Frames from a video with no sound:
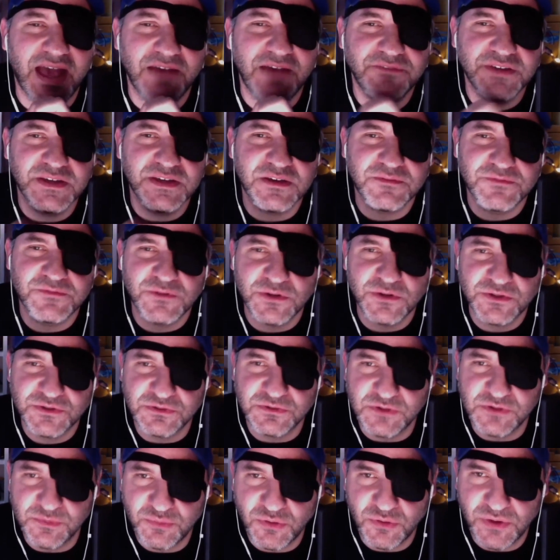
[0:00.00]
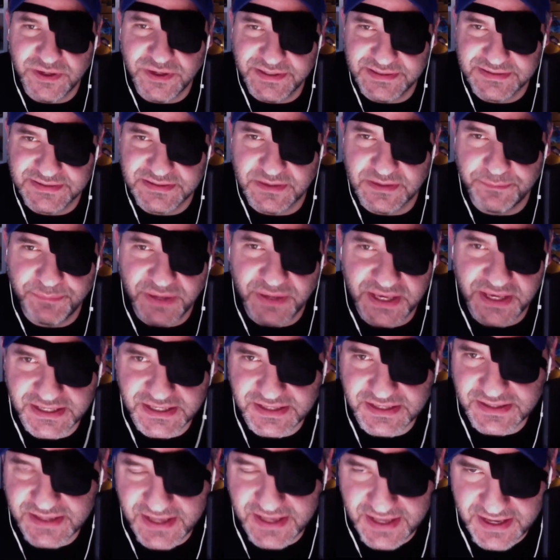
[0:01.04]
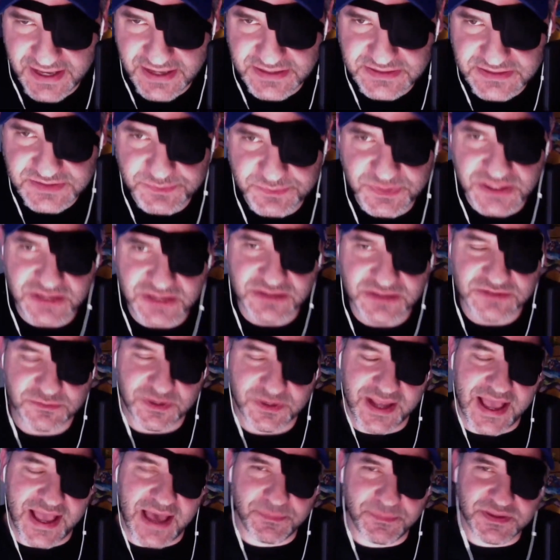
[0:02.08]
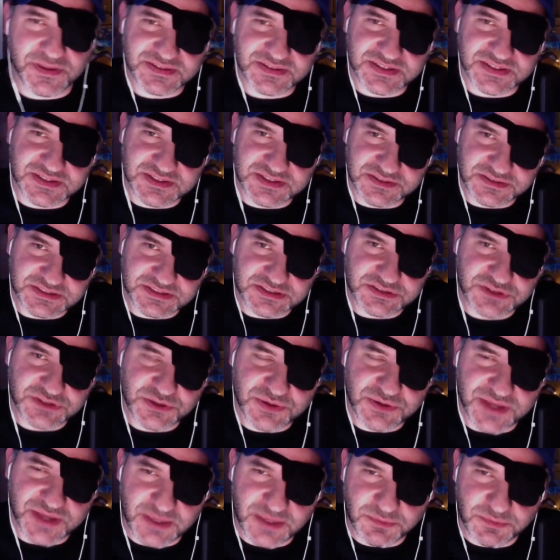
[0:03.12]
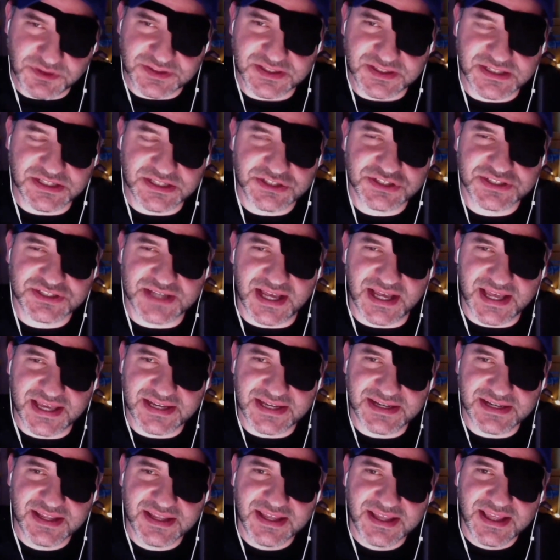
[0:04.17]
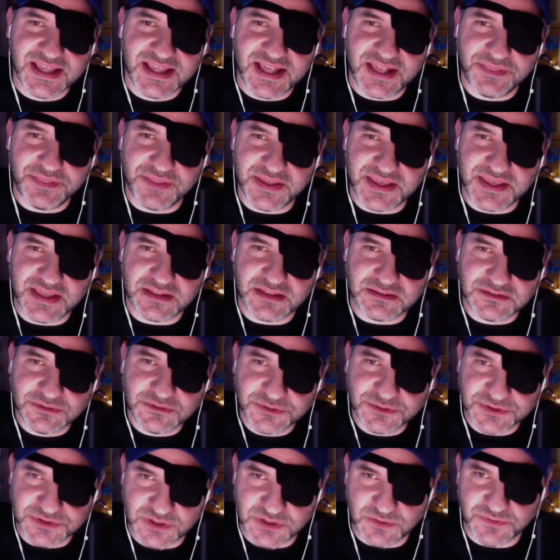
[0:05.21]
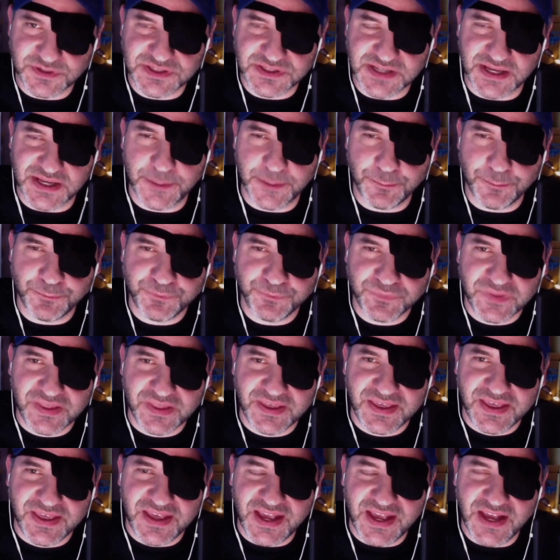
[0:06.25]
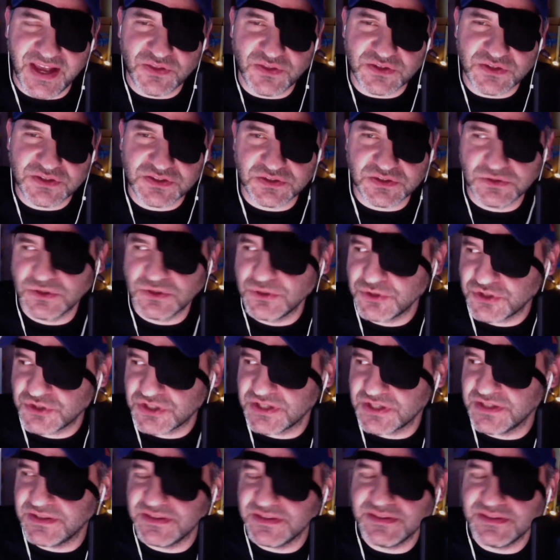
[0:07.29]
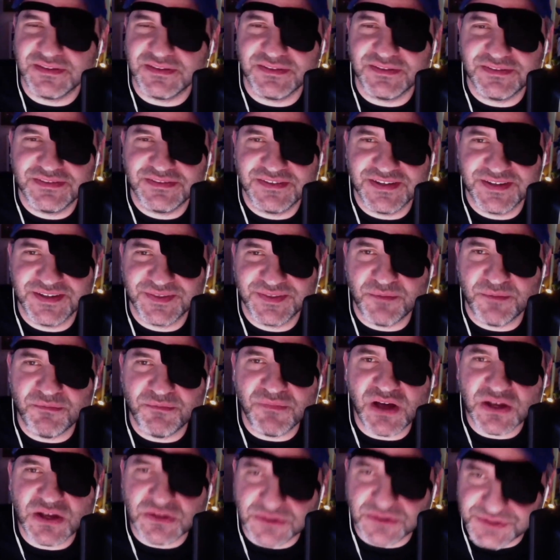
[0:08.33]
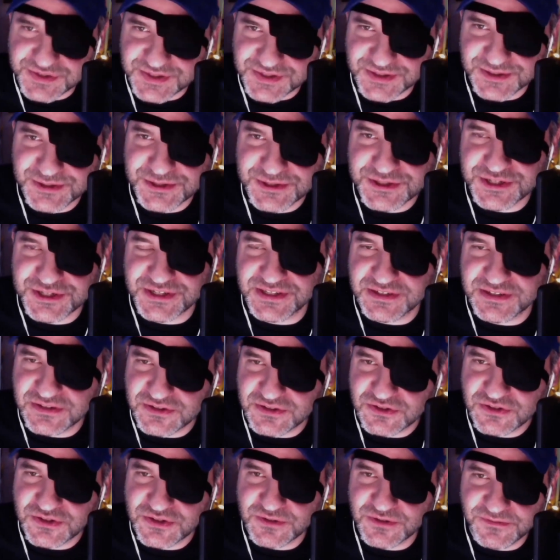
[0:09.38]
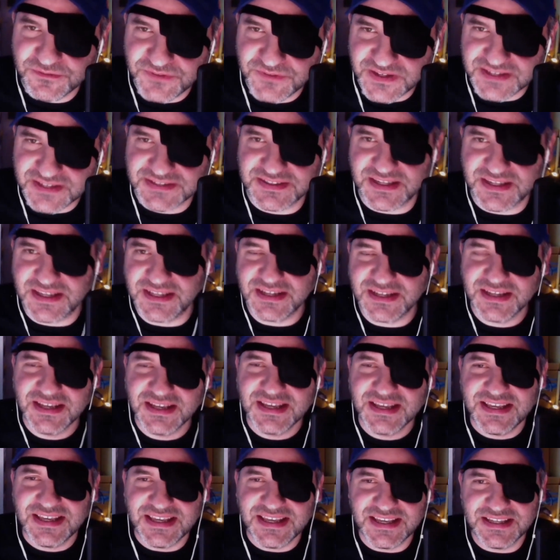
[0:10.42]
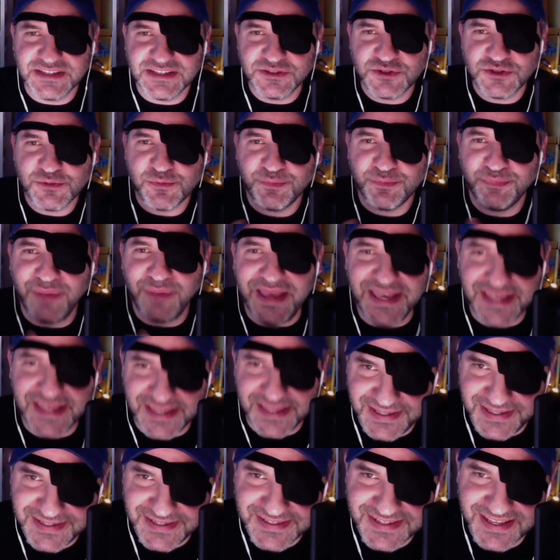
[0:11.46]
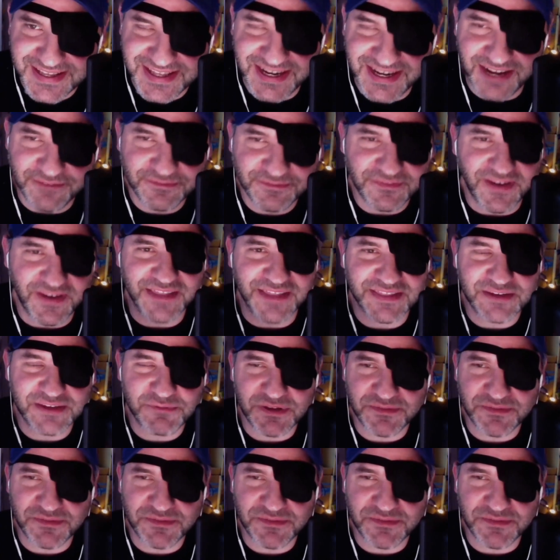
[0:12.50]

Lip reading: Having a Virtual Boy is a pain in the ass because what happens is there's these two cables on each side and they get loose over time. And the solution, the Muggle solution to fix it is you bake it. And I think